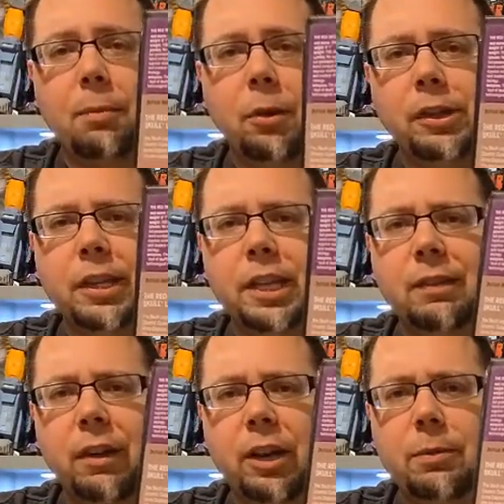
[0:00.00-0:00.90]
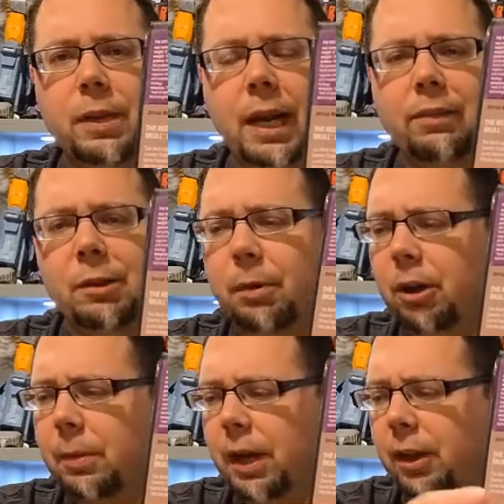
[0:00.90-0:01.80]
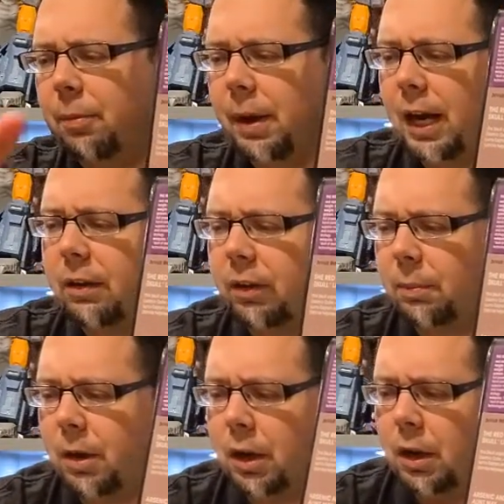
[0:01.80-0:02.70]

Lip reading: Most of these volumes have Spider-Man on the back of them.